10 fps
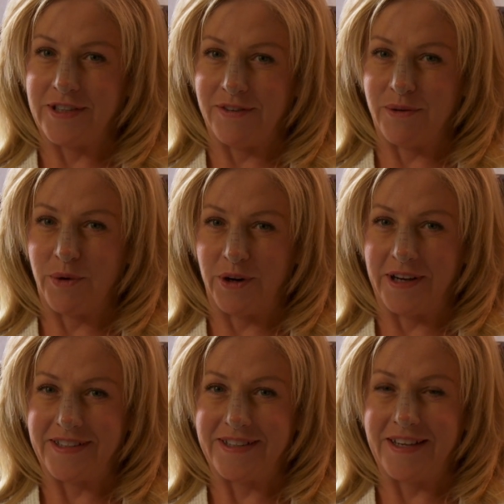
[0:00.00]
Stephen
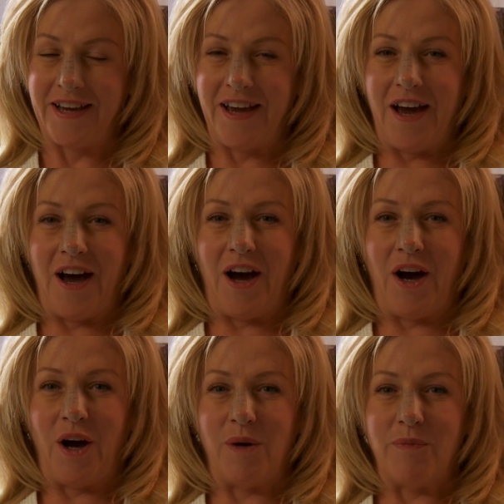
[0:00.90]
Morris
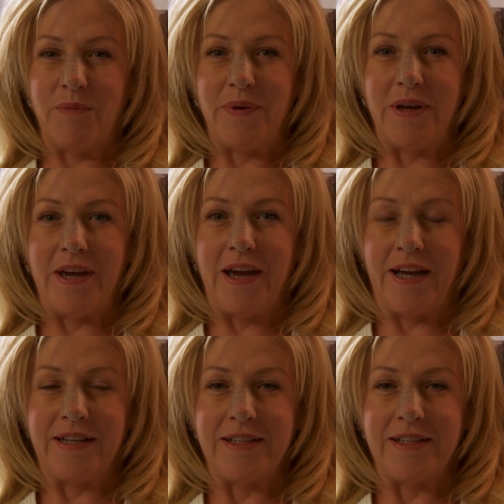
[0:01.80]
and